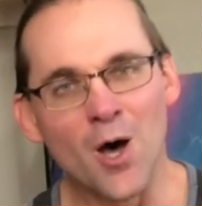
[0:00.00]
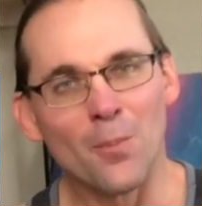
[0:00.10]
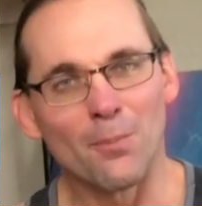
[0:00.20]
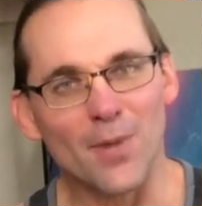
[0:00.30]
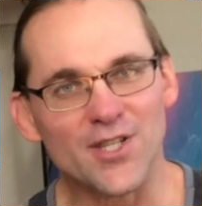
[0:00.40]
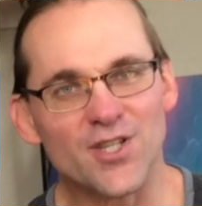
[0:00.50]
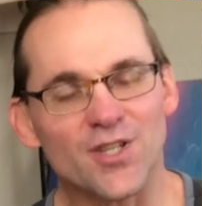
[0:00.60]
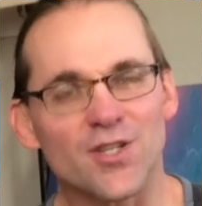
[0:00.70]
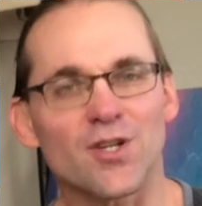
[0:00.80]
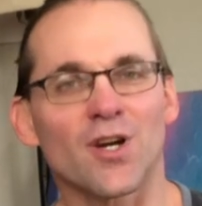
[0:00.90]

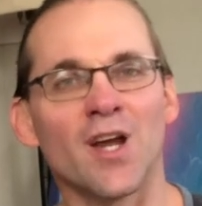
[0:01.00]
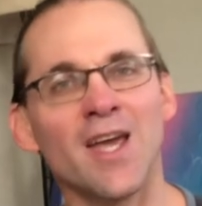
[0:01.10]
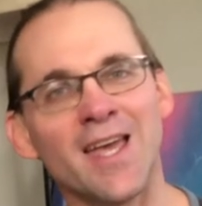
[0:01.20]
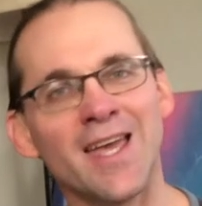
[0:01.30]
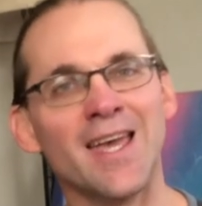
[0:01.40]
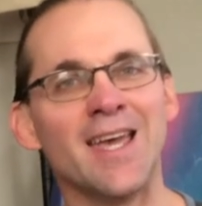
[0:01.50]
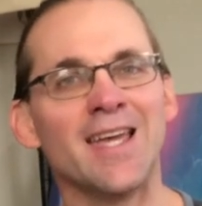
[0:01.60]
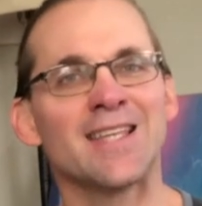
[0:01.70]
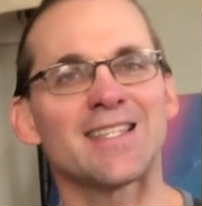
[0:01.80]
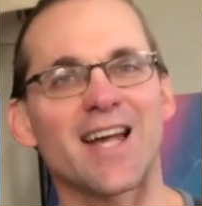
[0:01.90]
musculature.
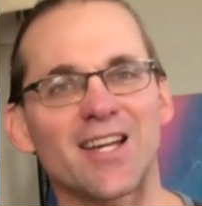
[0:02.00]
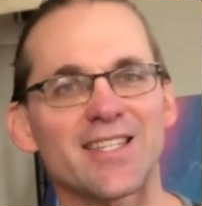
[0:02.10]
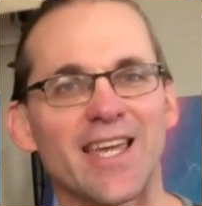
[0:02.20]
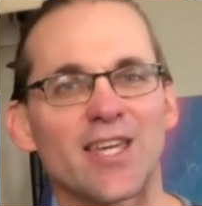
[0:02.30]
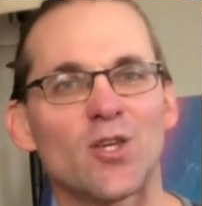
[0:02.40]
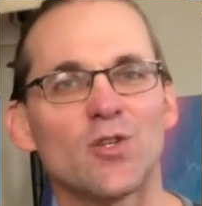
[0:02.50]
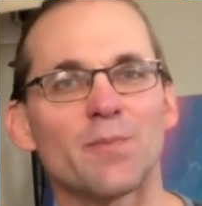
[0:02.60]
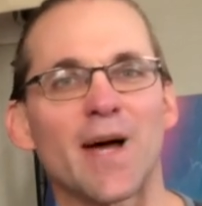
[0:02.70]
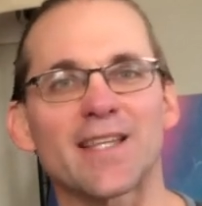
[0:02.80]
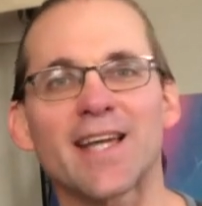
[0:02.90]
It's not going to take a huge
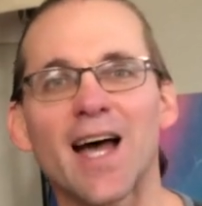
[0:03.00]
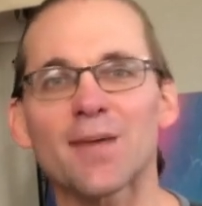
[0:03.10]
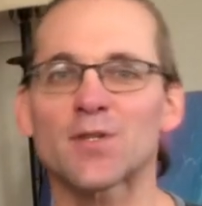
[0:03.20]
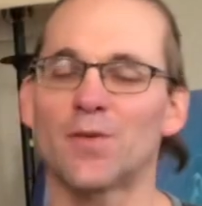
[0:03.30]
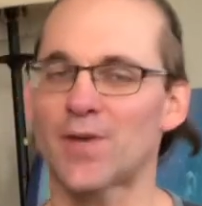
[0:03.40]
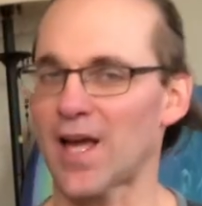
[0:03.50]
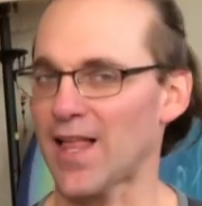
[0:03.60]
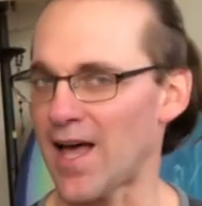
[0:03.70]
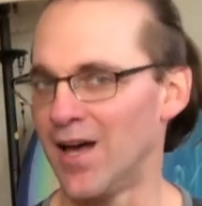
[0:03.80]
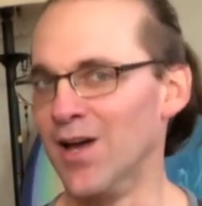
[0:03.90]
amount of time, so if you've
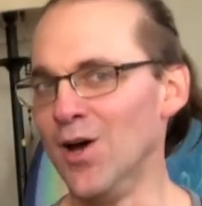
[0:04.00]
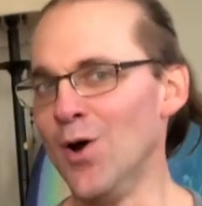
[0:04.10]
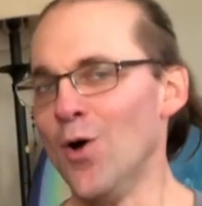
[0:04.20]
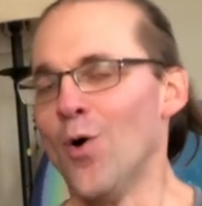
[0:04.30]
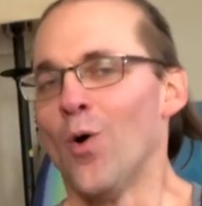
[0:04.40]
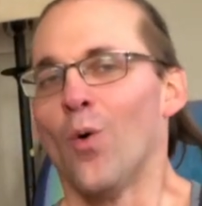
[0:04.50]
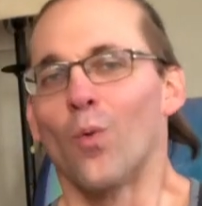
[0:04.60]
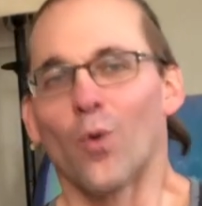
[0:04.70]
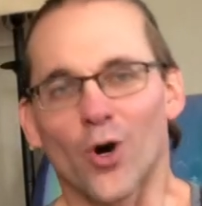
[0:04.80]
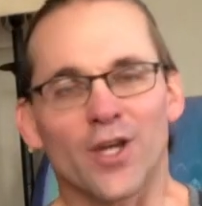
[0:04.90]
got
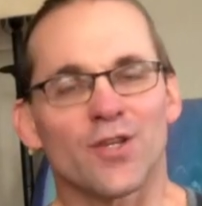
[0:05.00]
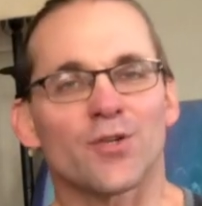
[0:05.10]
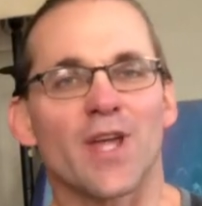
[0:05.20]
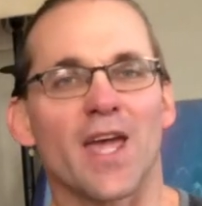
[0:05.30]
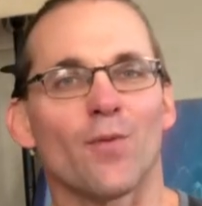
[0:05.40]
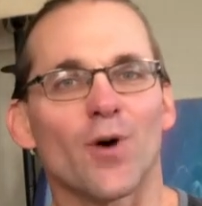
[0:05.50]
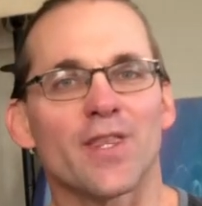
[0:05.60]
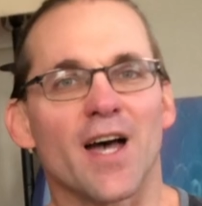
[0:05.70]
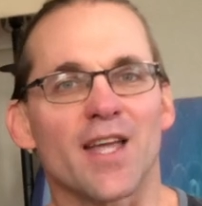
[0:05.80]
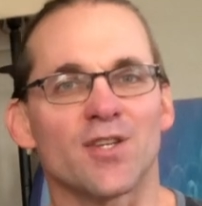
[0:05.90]
work in your day and
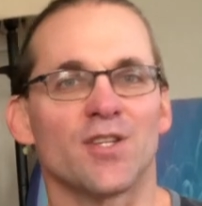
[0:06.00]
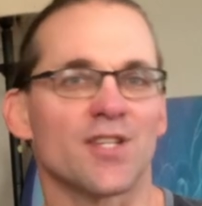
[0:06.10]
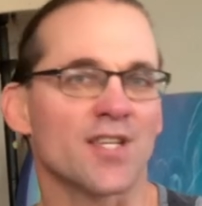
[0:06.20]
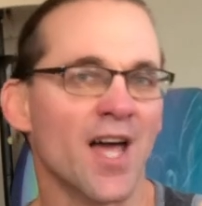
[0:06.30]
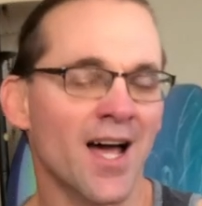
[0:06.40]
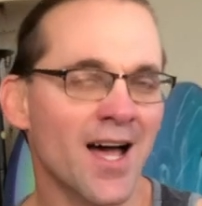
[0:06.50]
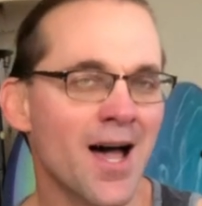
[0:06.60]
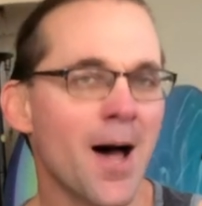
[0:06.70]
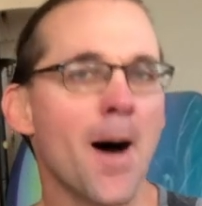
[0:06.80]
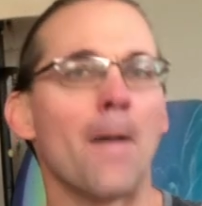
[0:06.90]
whatnot, you can just
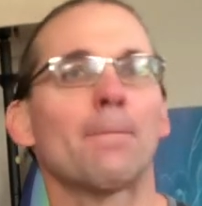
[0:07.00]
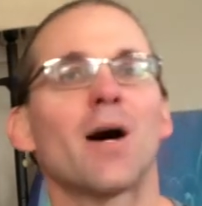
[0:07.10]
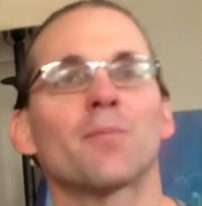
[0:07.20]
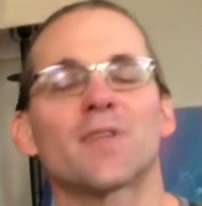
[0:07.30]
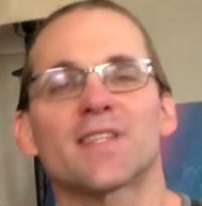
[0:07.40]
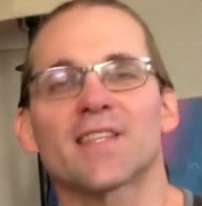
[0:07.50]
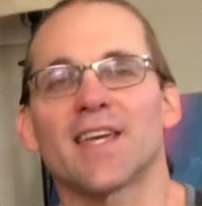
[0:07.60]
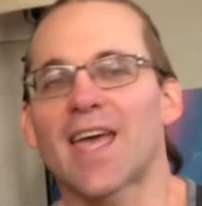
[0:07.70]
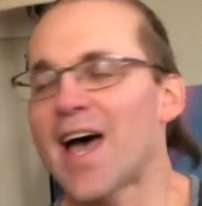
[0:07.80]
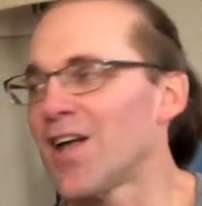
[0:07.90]
pump this
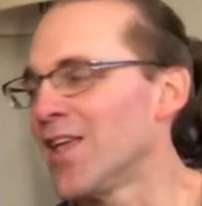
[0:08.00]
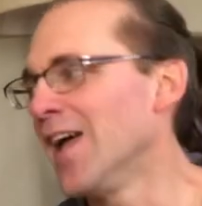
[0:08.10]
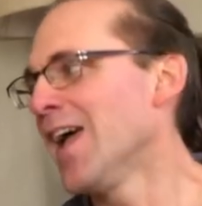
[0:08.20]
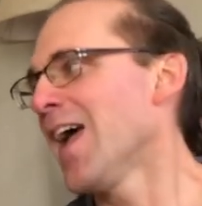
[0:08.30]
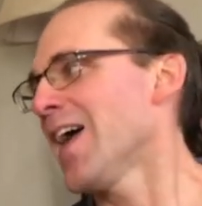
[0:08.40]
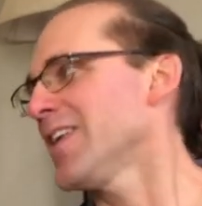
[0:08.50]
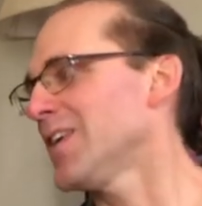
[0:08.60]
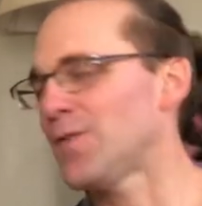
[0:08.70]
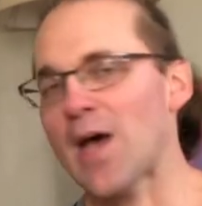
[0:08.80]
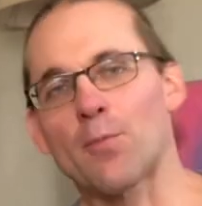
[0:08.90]
thing out. And then
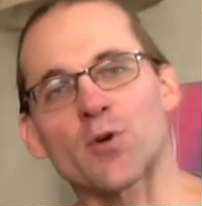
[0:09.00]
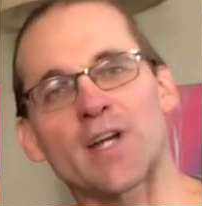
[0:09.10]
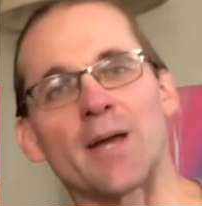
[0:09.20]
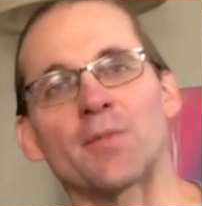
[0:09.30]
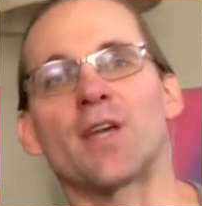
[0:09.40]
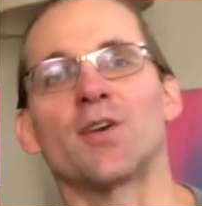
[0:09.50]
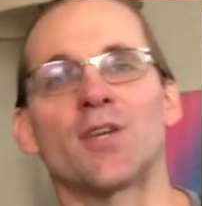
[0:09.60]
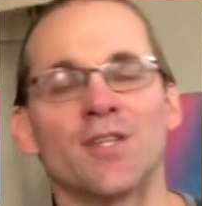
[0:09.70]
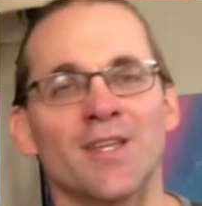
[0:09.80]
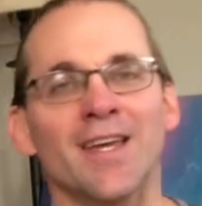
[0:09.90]
if you have more time later, you can,